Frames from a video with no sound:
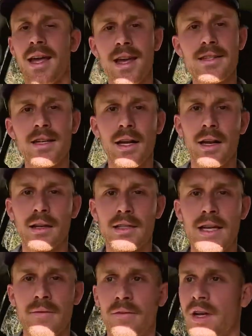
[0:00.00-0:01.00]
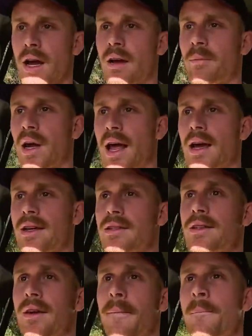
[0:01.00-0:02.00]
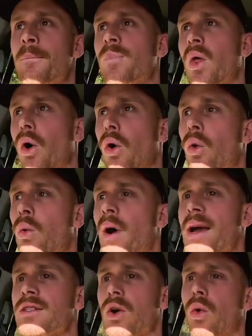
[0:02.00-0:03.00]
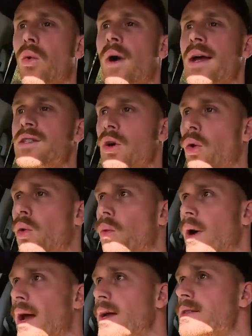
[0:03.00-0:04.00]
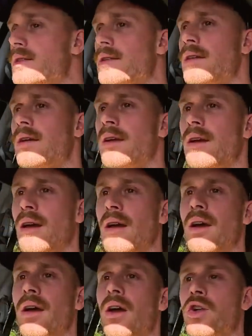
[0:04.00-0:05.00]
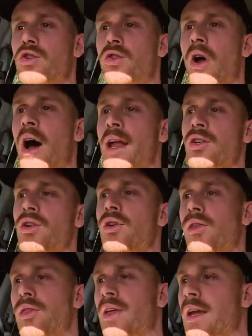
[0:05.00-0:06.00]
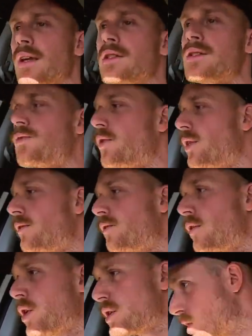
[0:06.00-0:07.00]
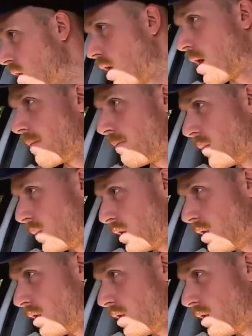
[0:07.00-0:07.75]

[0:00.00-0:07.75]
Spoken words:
Here's a little tip for young players. Always, always, always try new things for the first time